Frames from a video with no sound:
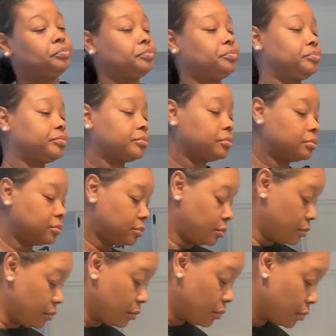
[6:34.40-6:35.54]

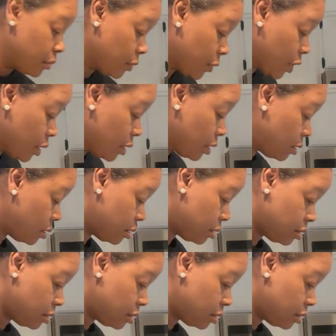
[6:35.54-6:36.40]
(no one is talking)